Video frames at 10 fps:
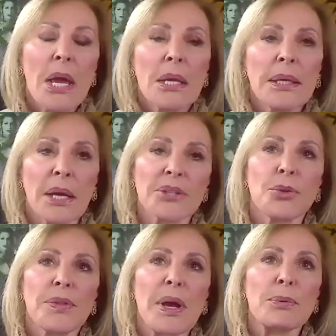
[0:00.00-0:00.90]
Yeah,
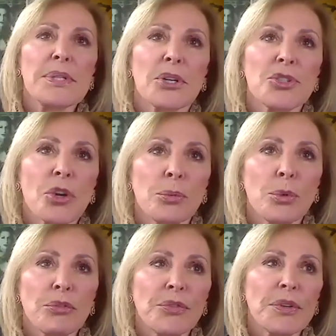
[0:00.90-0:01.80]
so that was Sean
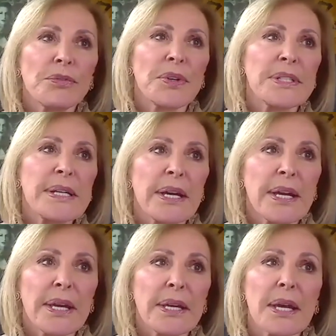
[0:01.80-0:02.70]
Woodruff of
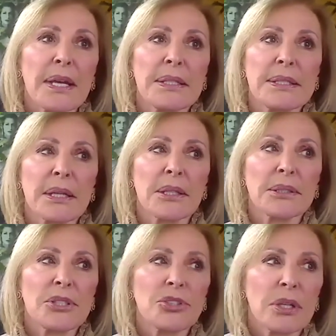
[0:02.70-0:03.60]
TIA and
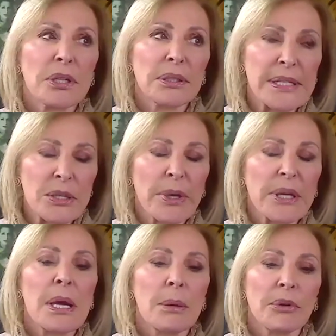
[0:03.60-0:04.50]
Lisa
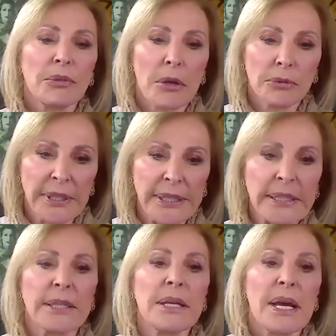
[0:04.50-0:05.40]
Buckingham of
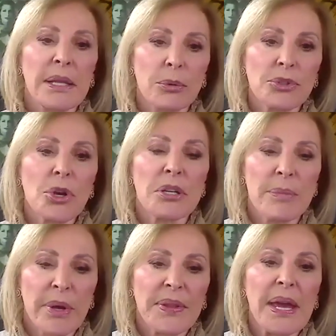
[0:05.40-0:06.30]
Lincoln, and they were talking
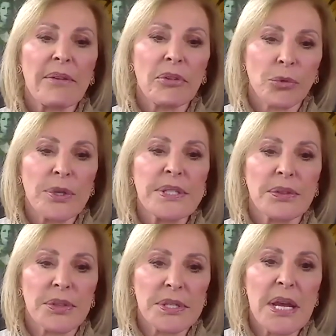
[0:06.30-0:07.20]
about they have a voice
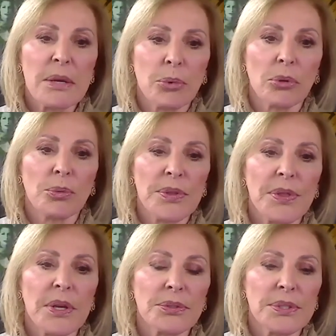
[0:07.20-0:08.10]
at the table with
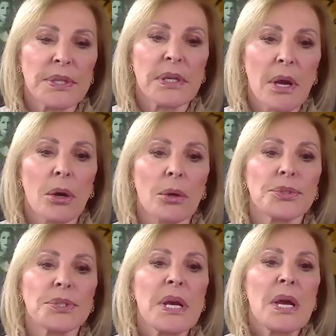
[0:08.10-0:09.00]
their
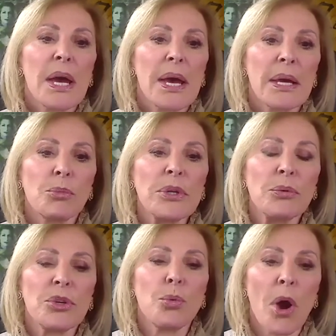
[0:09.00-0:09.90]
CEOs. And
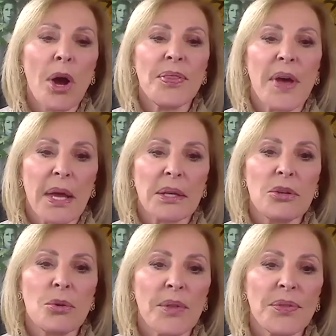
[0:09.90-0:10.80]
you want that.
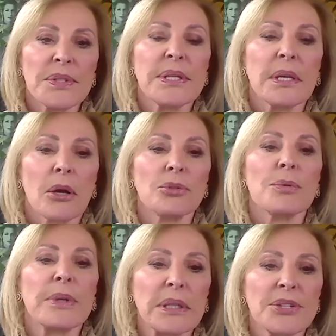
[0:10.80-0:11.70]
You want the CEO
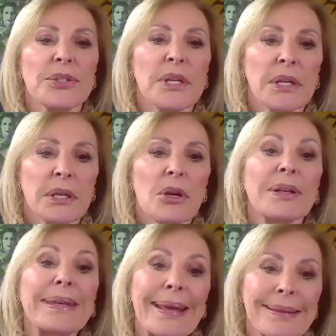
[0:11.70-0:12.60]
to be listening
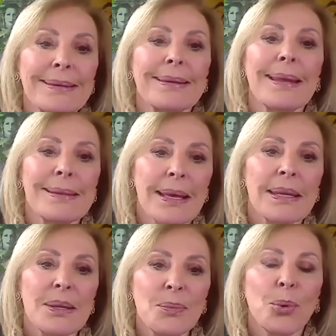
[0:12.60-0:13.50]
and getting
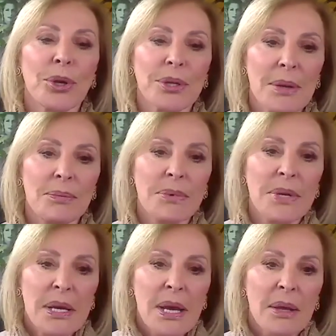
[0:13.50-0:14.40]
that input
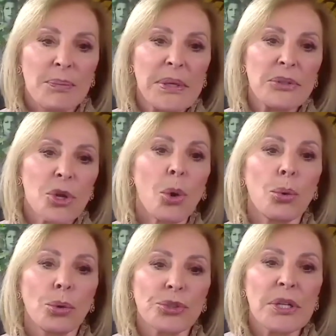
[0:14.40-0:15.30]
and be
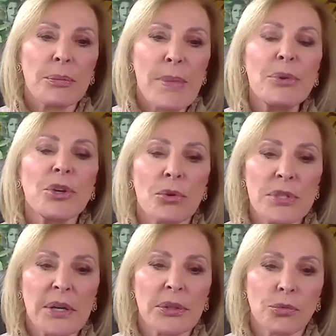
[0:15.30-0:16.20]
told, maybe you're going
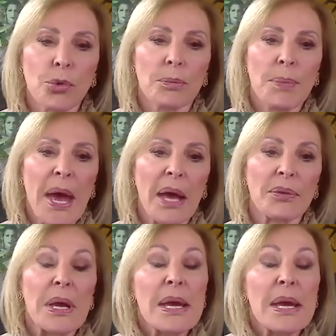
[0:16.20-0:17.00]
down the wrong path.